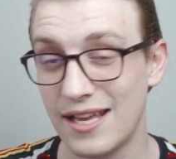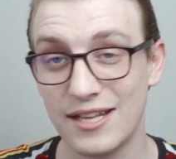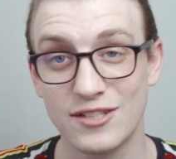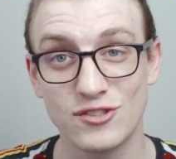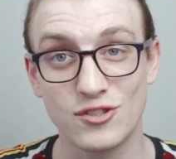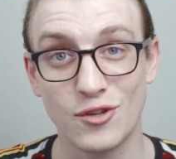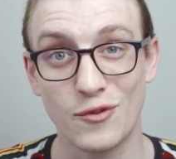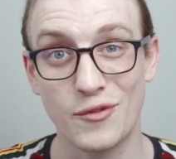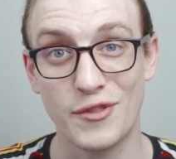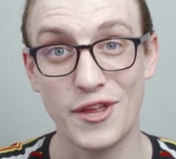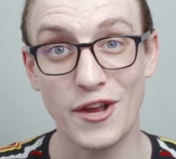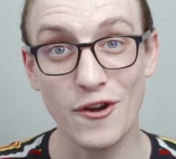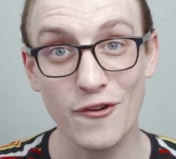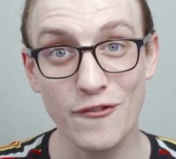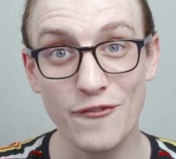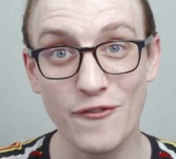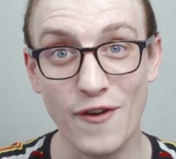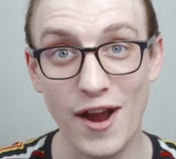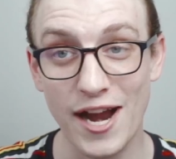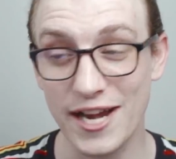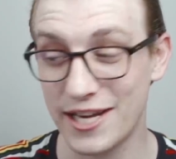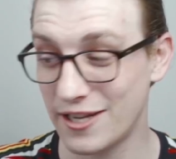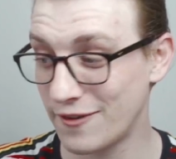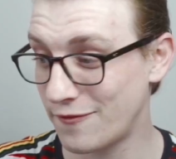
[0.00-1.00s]
So they're
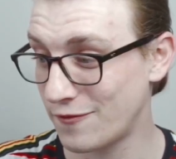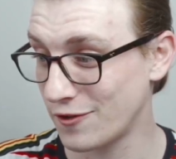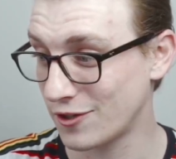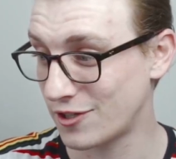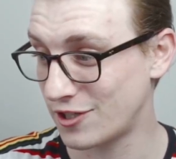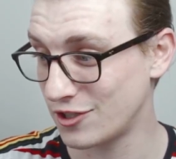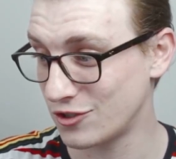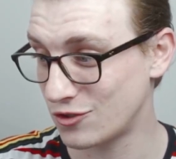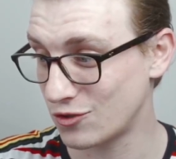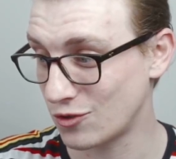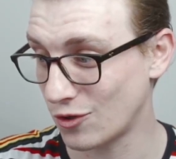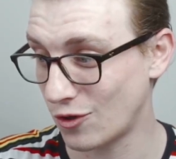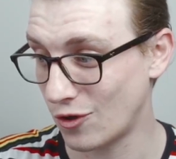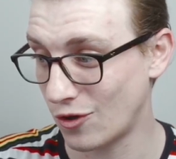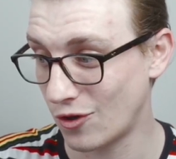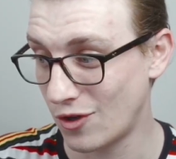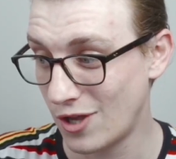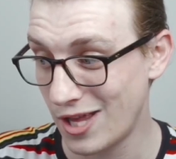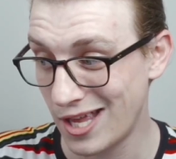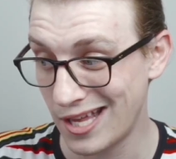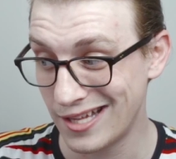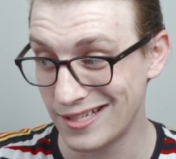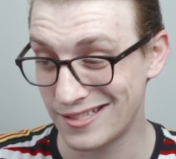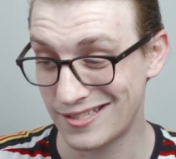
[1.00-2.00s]
fighting for
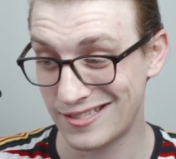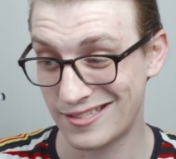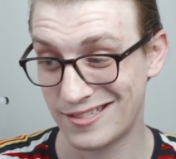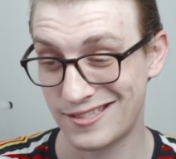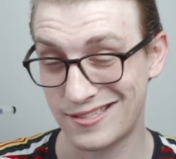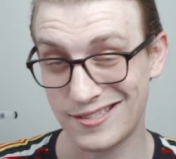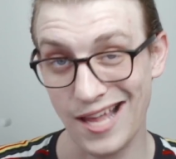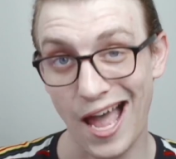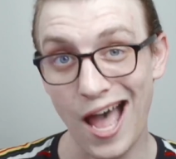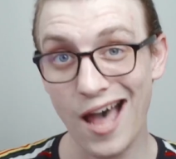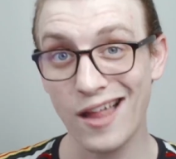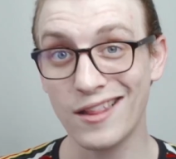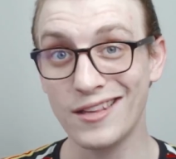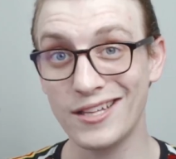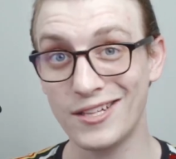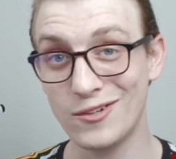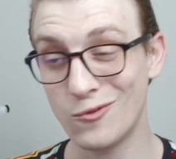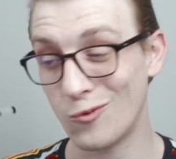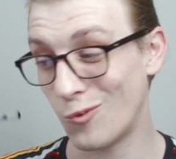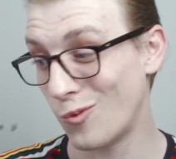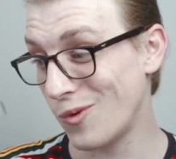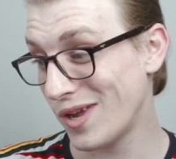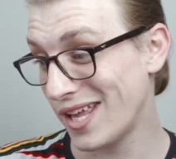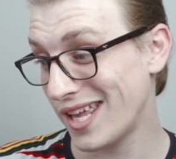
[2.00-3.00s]
control.
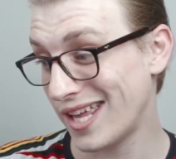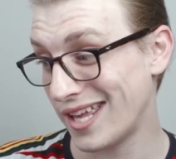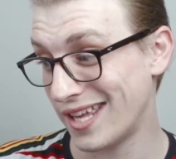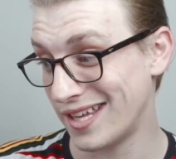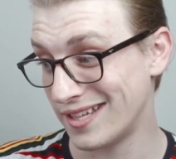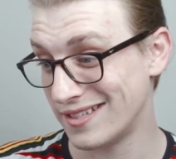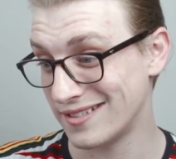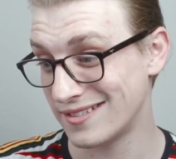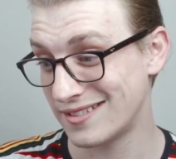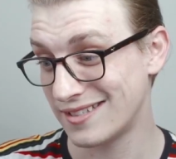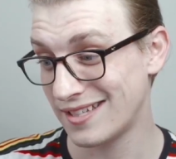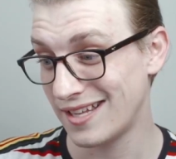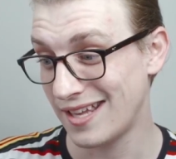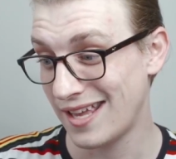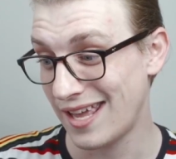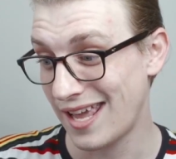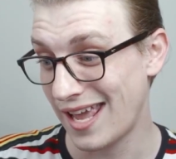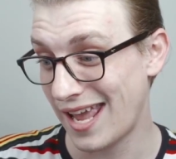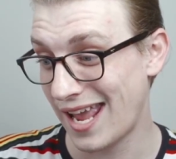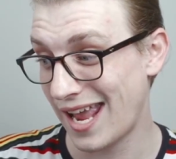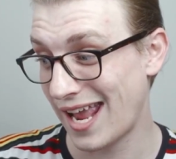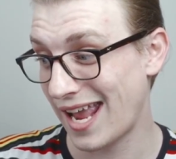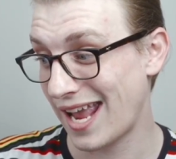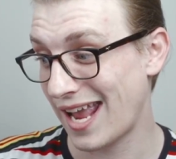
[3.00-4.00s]
Stalin wins,
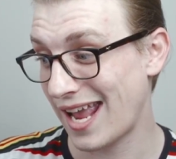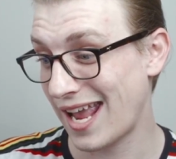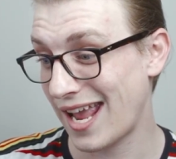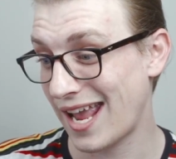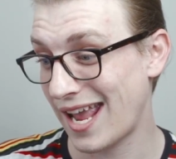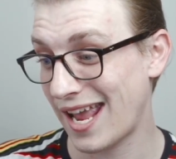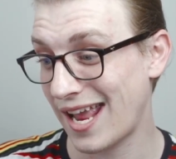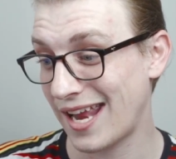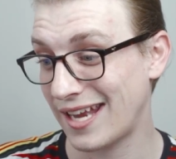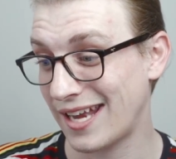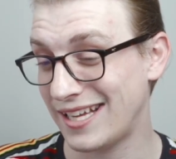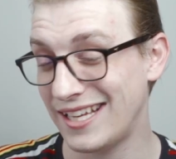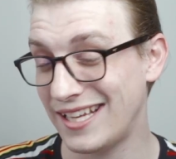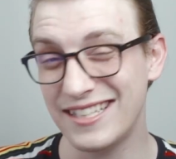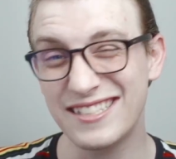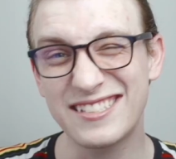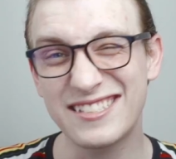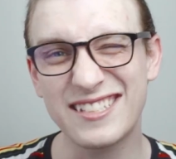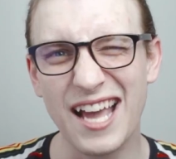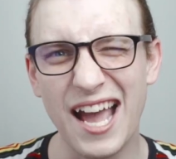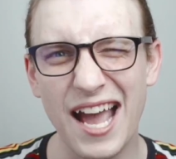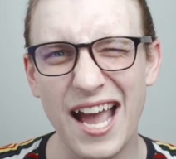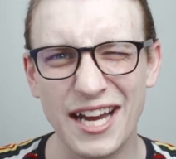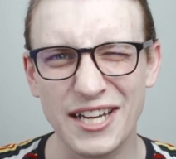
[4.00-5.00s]
and
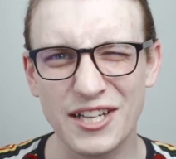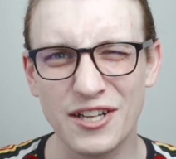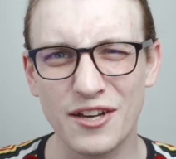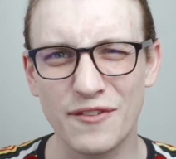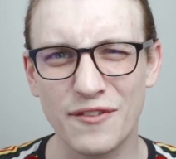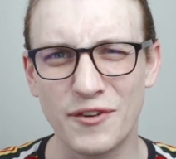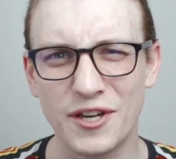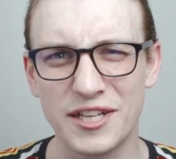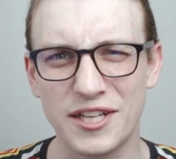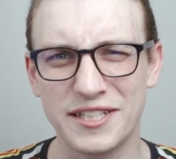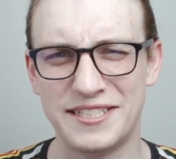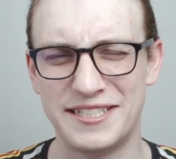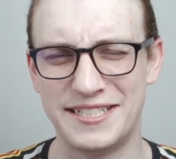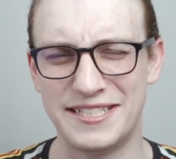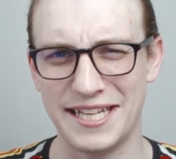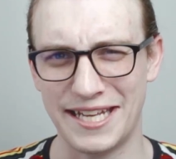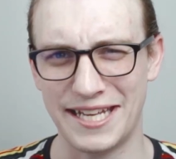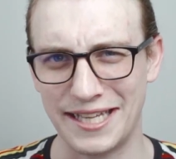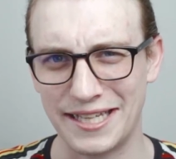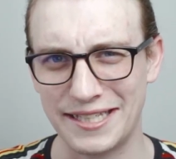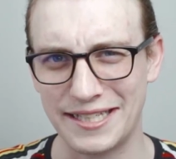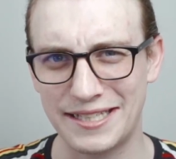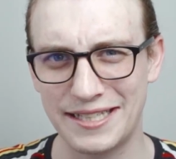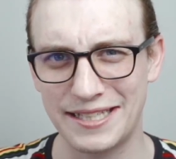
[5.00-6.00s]
he's kind of a
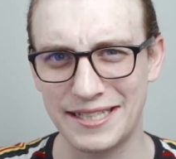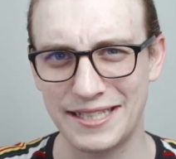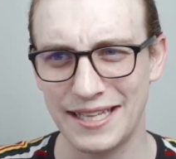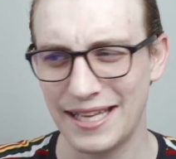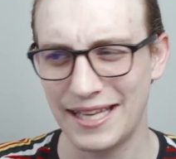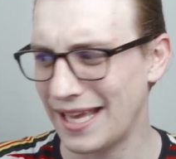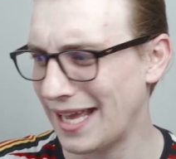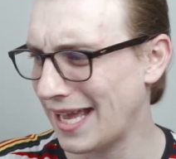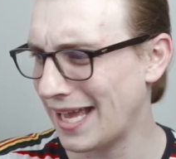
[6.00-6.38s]
dick.